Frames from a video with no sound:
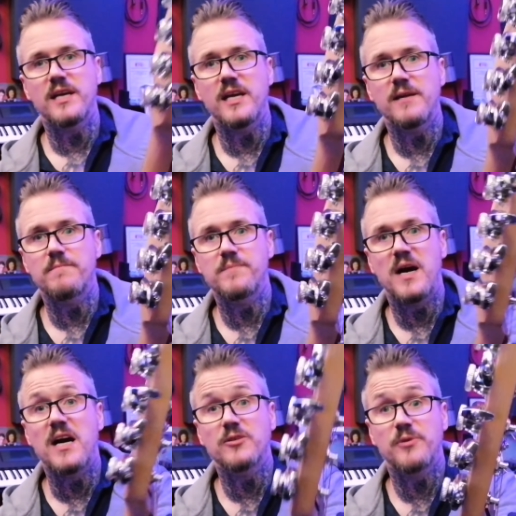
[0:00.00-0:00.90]
Um,
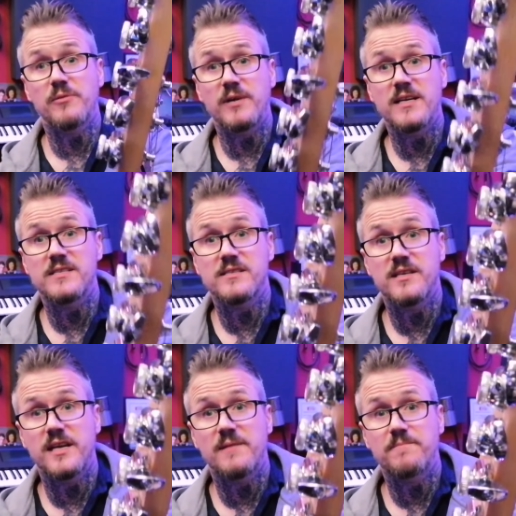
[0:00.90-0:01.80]
hardware wise,
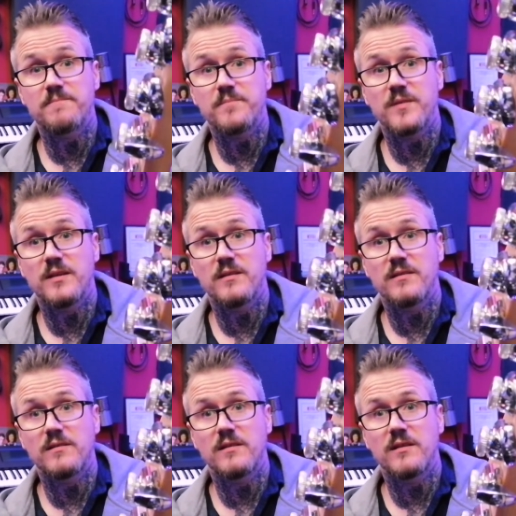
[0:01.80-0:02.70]
um,
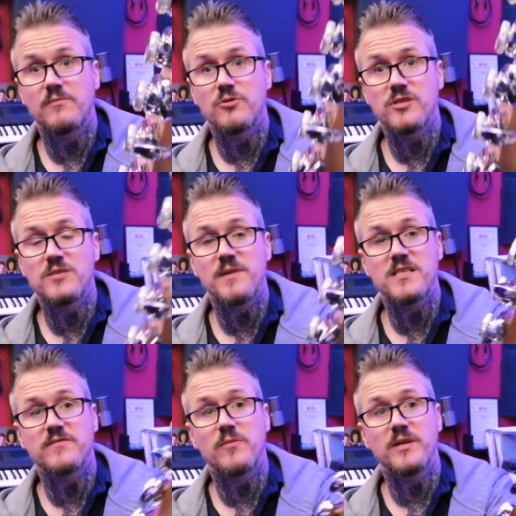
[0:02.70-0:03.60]
the most
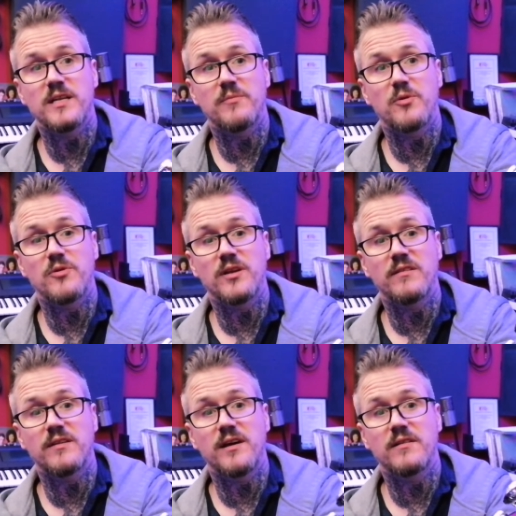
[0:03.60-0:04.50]
expensive upgrade I put on the
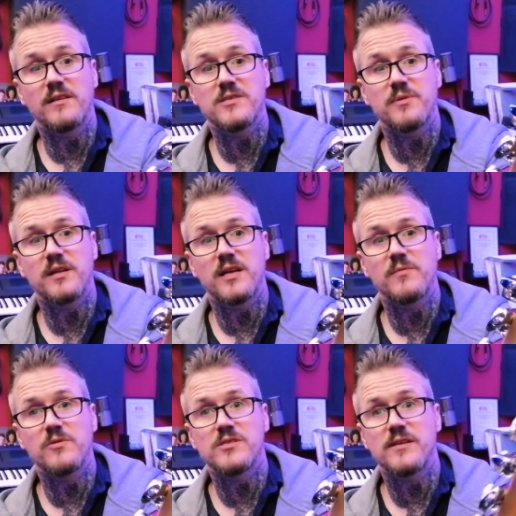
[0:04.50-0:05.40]
guitar. These were like
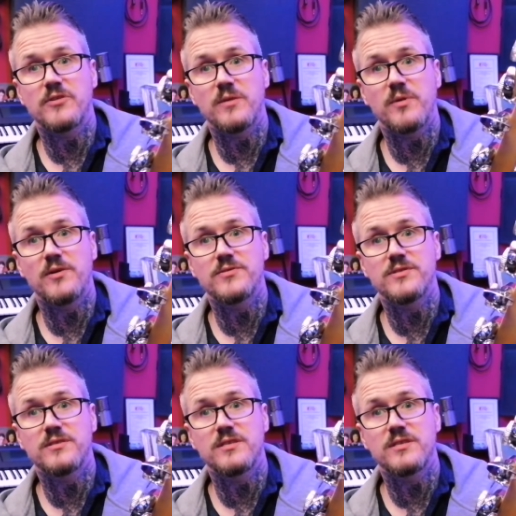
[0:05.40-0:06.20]
about seventy pounds.